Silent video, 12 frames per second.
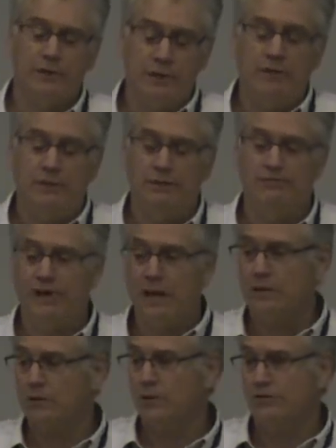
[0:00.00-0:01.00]
or the, the
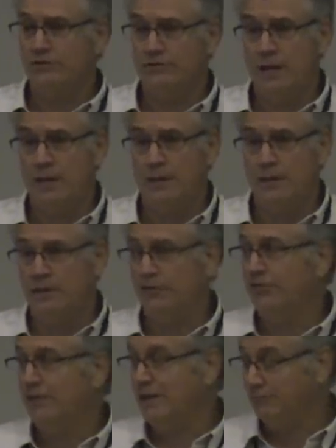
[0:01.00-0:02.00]
final cause of death is